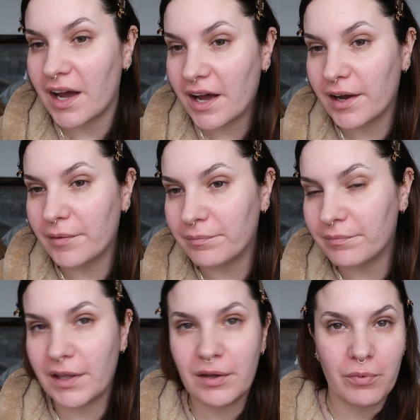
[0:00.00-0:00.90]

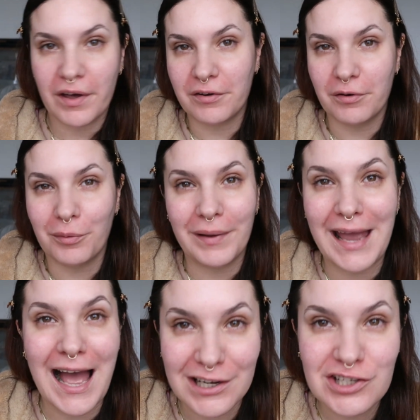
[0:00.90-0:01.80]
Whether it'll
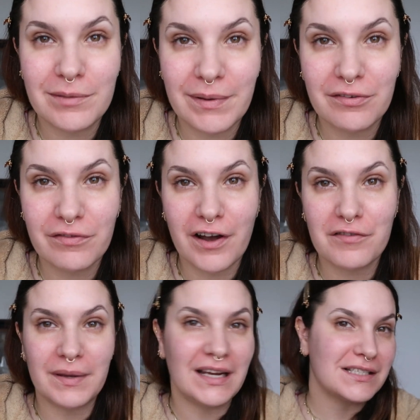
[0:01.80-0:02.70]
actually be
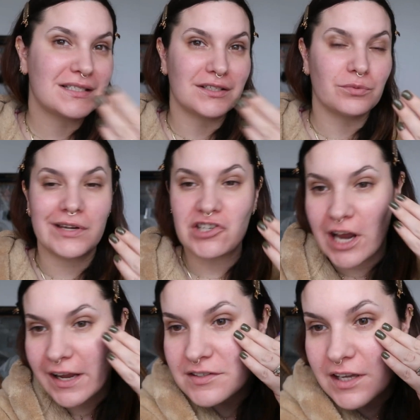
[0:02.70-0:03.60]
5 minutes because we're
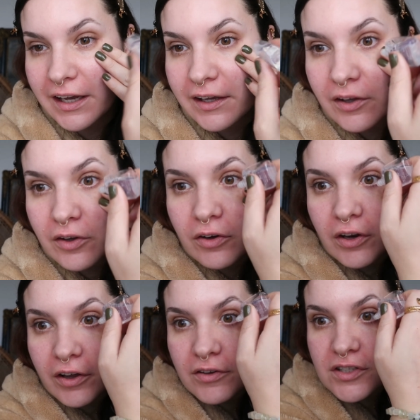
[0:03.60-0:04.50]
chatting, who
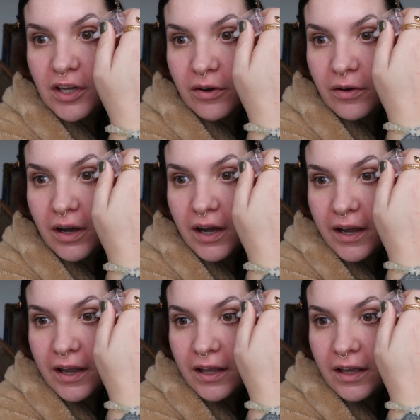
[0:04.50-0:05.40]
knows. So
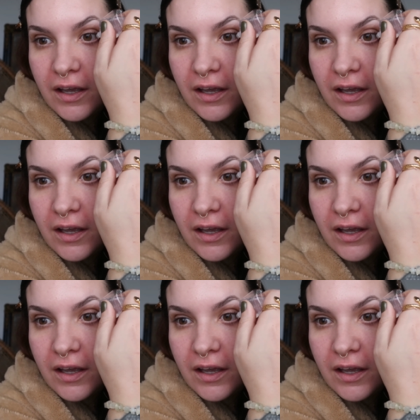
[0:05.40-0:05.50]
I